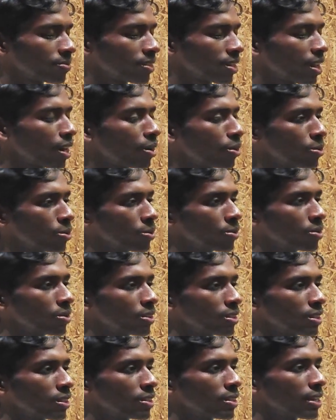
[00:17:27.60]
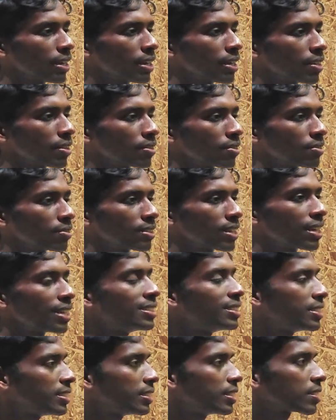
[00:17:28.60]
how the
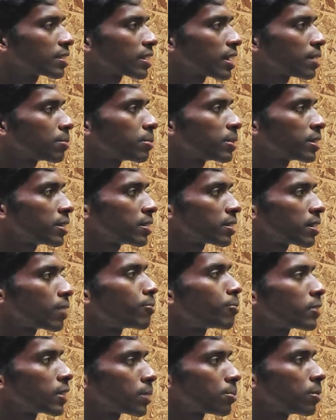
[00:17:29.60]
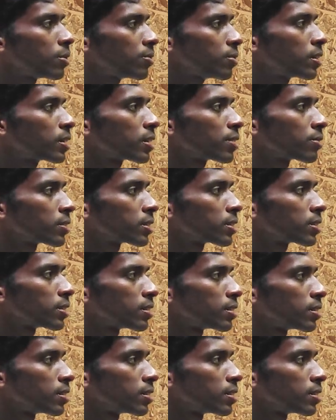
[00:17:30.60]
engineer can be comfortable working with?